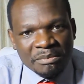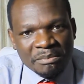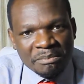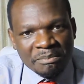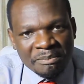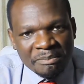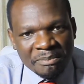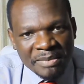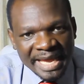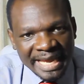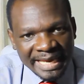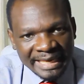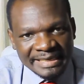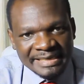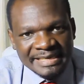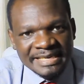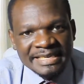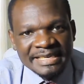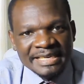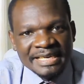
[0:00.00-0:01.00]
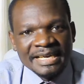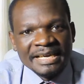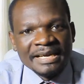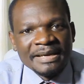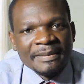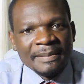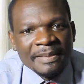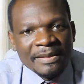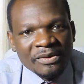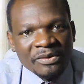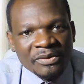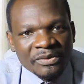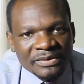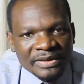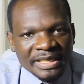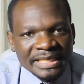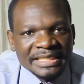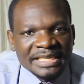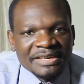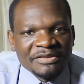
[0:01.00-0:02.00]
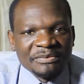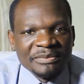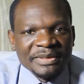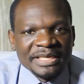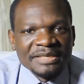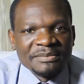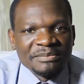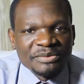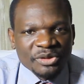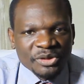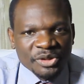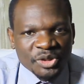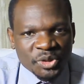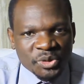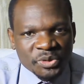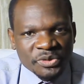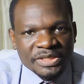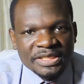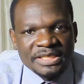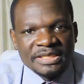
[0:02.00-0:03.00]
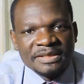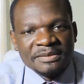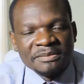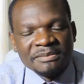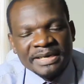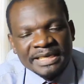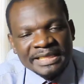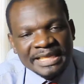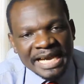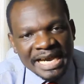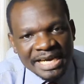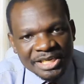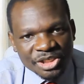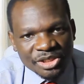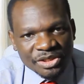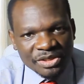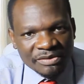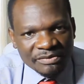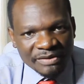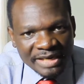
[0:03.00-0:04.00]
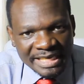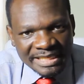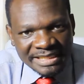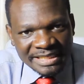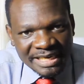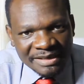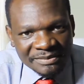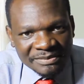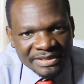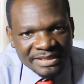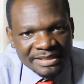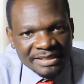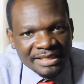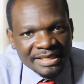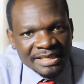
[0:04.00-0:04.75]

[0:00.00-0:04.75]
made or that have been produced by the action of enzymes